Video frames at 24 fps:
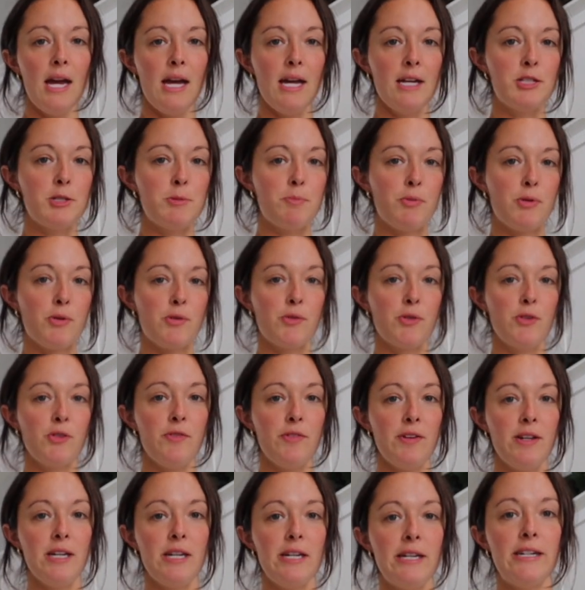It's
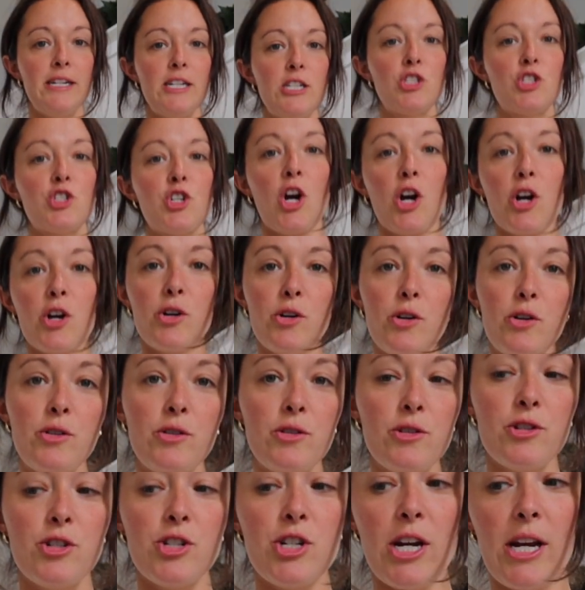Peruvian
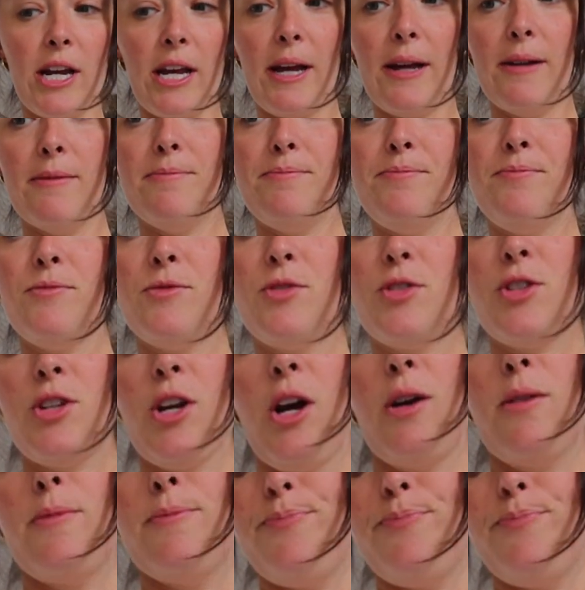charcoal chicken. So